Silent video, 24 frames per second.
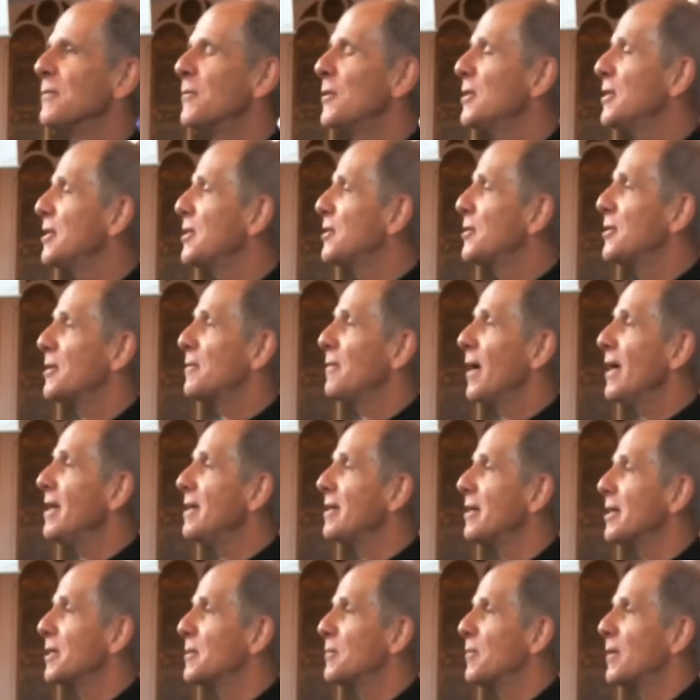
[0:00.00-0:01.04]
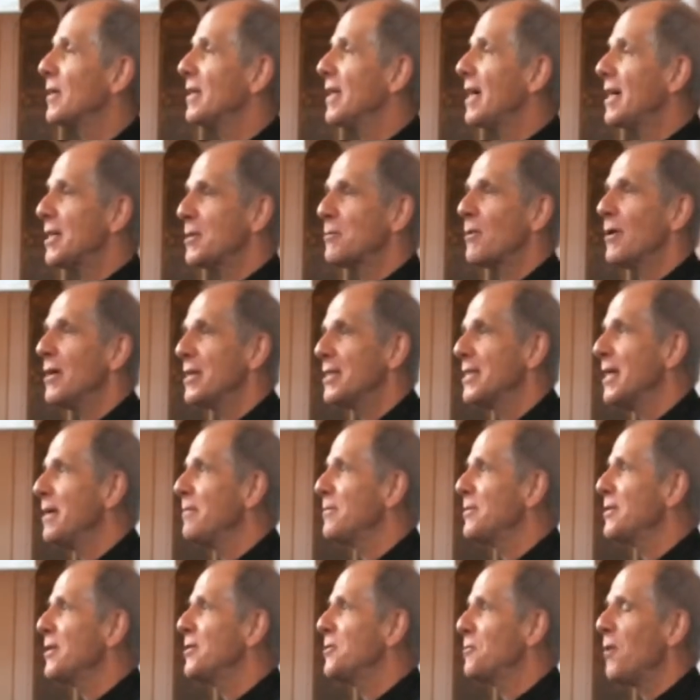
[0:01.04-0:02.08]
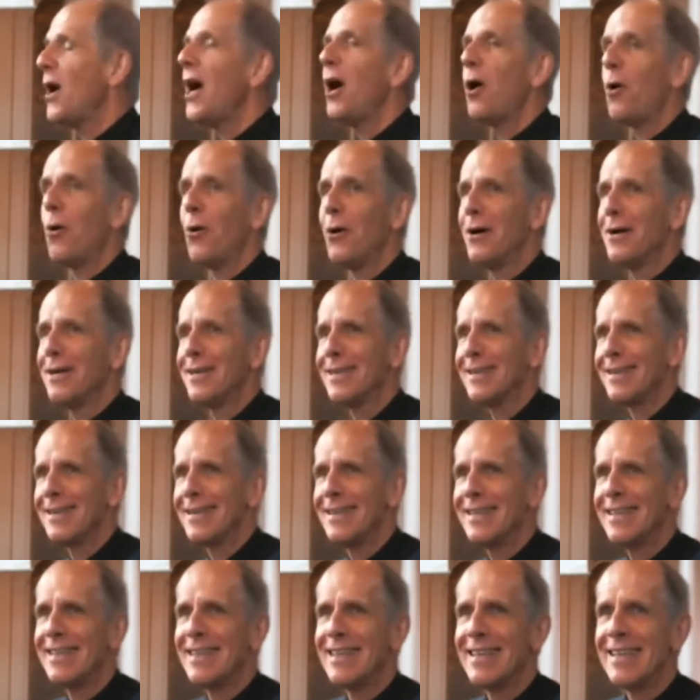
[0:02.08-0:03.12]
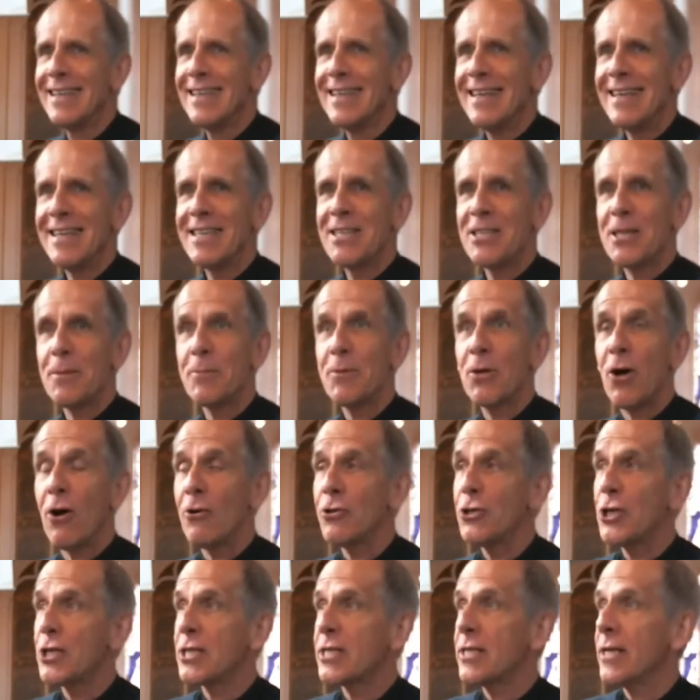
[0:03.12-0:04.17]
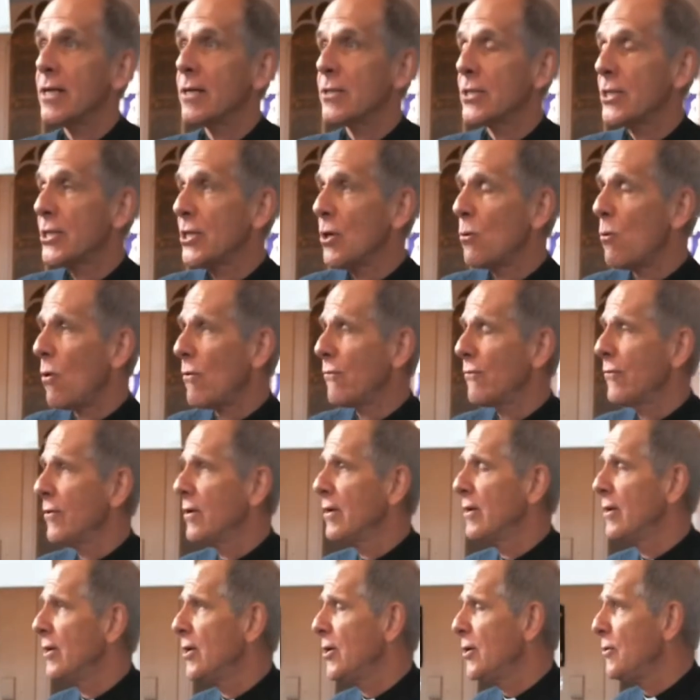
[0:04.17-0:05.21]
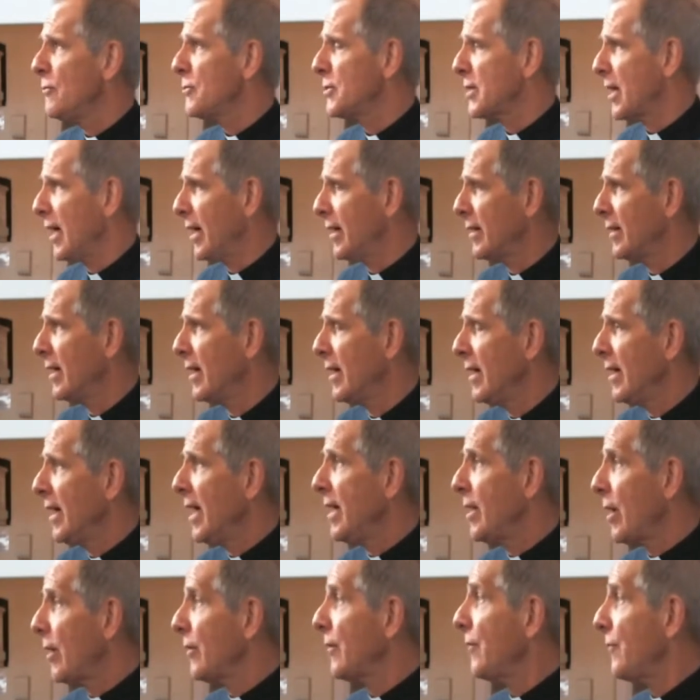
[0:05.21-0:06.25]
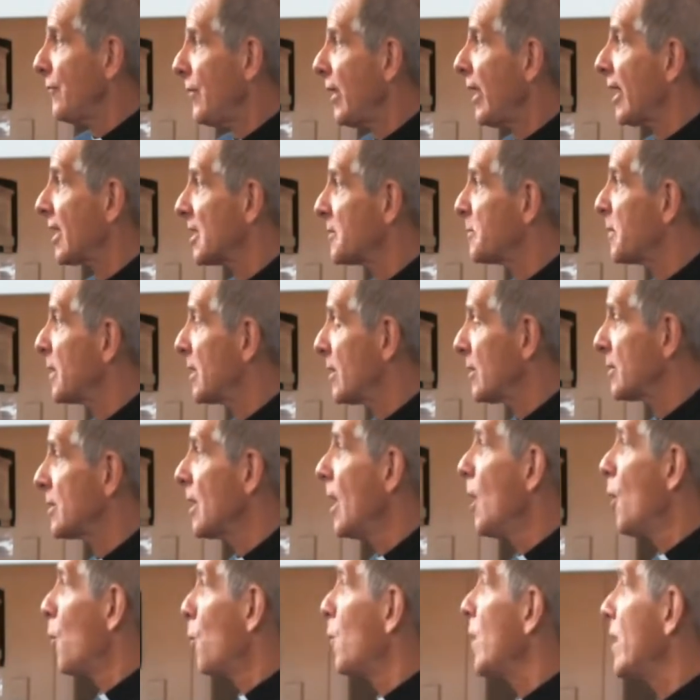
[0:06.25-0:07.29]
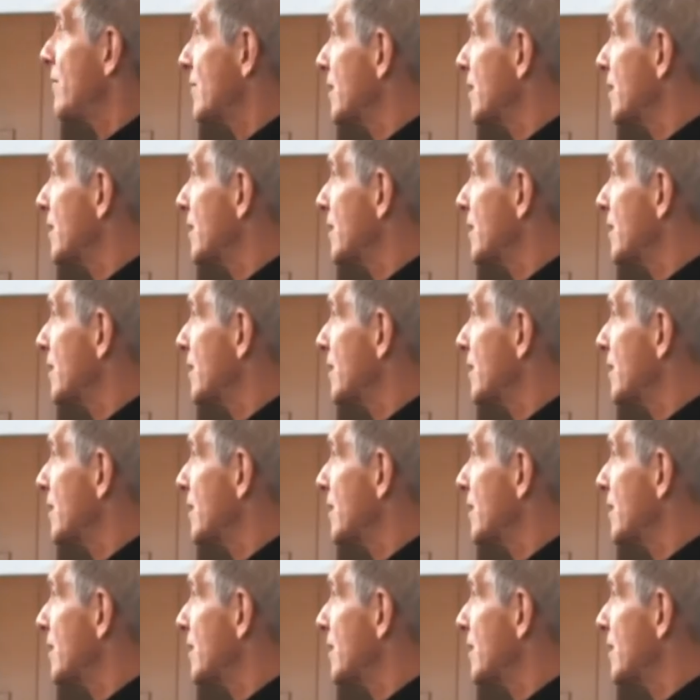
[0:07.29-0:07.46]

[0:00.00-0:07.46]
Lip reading: Which is tremendous, but that's where it seems to dwell. And subconsciously, I so often lose it in other things because we